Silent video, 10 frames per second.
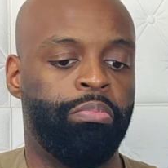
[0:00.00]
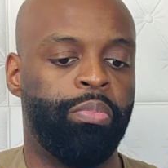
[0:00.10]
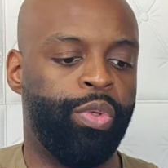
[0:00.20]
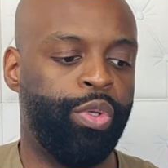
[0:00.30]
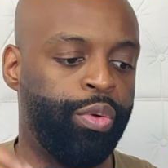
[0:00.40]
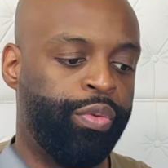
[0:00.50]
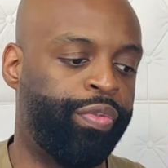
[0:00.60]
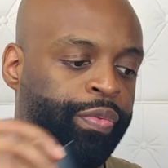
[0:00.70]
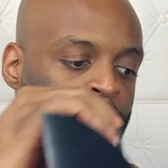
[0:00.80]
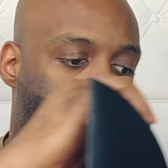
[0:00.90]

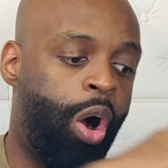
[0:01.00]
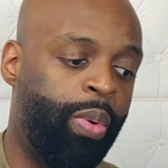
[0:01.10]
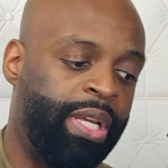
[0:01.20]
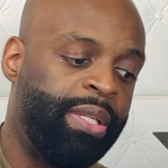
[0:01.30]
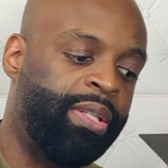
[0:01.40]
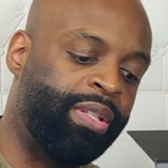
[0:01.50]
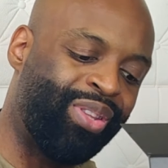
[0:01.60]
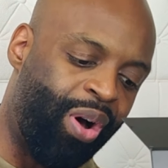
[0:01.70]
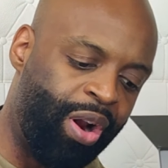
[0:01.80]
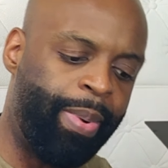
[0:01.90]
you've always
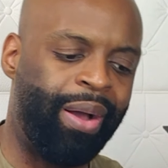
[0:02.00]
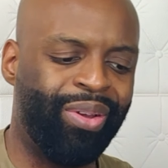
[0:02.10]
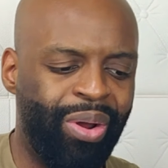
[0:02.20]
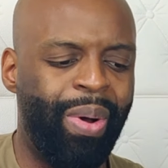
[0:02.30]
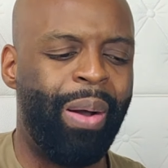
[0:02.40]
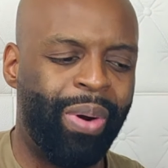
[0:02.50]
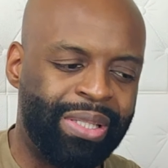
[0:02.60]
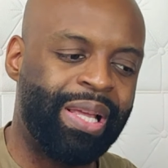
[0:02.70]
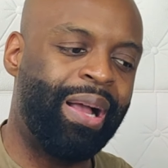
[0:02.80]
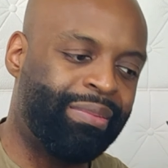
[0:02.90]
thought about, you know what, I want to
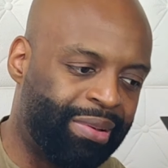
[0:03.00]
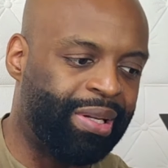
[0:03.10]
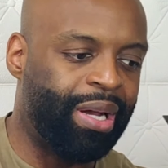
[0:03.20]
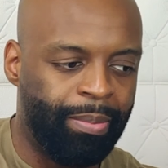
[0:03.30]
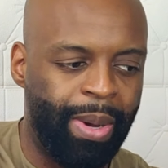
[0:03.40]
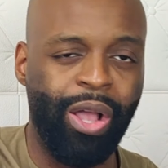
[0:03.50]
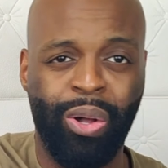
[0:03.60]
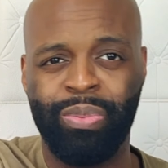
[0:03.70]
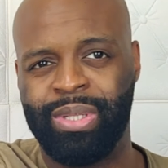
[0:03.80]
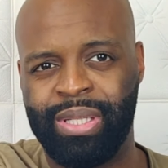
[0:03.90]
start cutting my
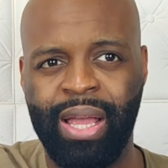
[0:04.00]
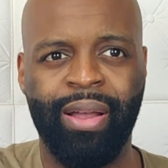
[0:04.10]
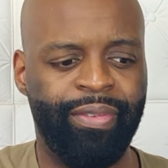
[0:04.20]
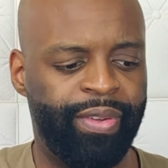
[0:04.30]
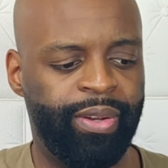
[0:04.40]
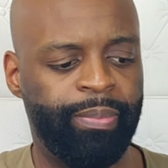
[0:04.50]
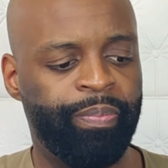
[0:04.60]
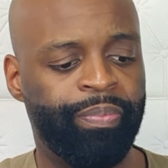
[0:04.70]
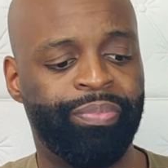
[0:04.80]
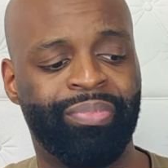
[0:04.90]
own stuff,
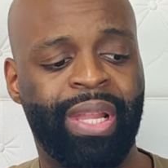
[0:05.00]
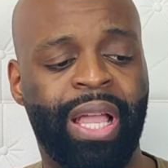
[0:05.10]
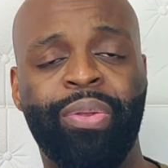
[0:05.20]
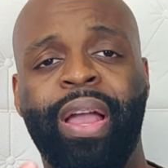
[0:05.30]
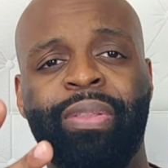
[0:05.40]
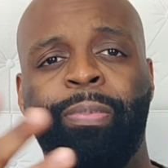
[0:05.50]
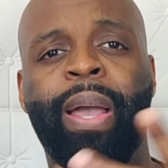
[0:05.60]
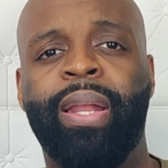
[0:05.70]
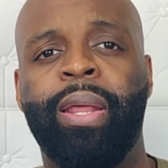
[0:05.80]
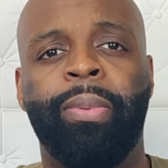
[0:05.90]
and now you have the
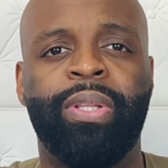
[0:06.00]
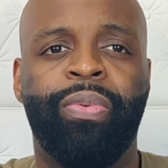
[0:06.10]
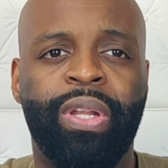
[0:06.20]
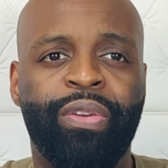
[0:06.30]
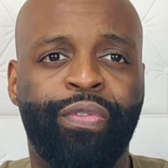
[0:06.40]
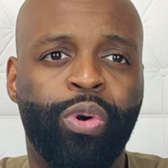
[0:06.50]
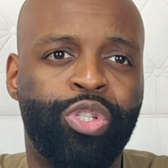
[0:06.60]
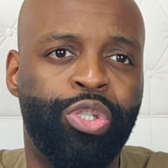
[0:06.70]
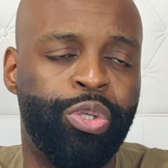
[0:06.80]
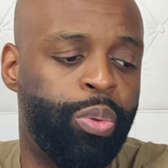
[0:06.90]
pandemic that really
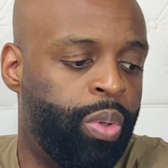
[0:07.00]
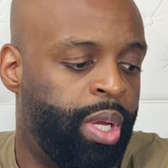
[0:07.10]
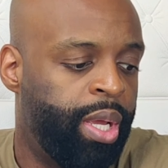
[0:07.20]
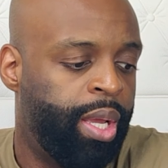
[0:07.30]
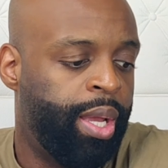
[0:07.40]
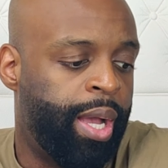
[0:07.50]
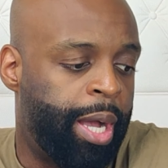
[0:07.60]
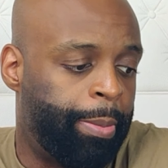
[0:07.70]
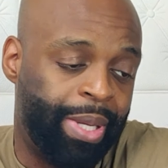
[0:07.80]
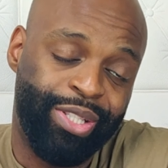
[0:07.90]
forced you
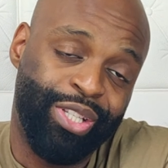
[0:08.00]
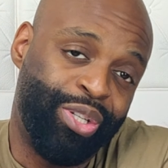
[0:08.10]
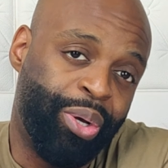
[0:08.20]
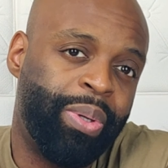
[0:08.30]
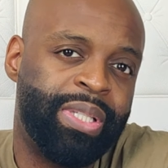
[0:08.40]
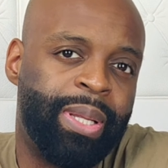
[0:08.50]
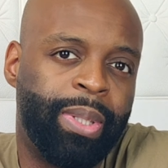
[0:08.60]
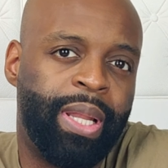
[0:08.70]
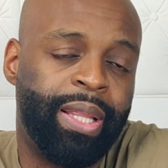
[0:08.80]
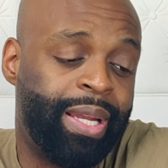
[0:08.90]
into doing
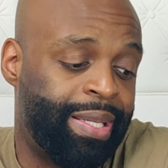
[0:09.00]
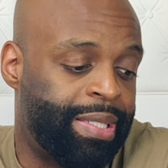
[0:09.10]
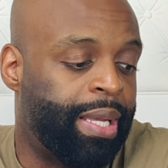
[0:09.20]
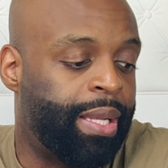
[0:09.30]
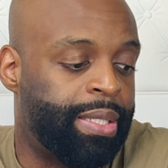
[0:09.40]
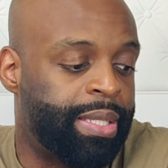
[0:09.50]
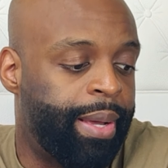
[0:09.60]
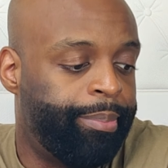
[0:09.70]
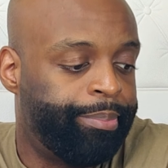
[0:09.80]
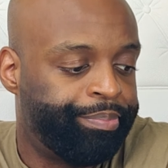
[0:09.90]
something like that and taking this
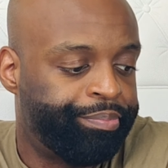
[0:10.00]
up,